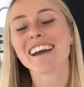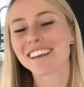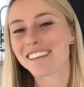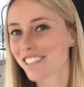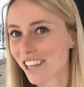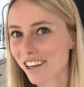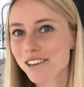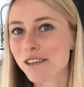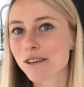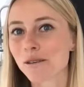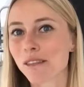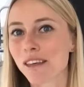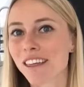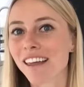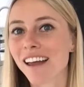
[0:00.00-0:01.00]
I could tell you
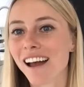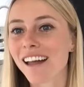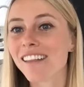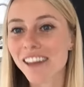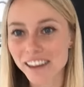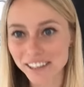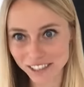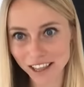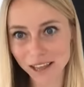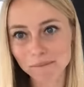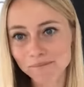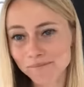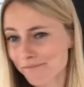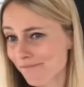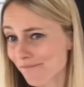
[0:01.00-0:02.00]
that I liked
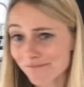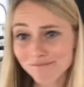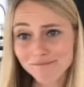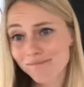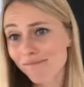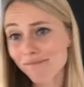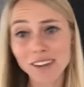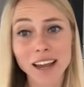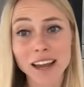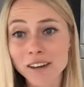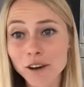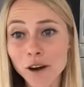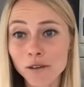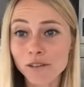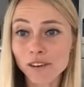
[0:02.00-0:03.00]
them. I
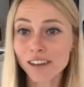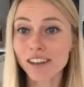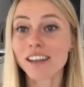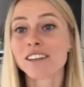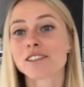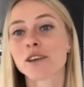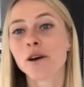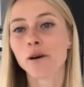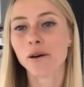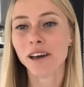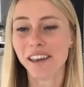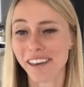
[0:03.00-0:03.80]
don't. So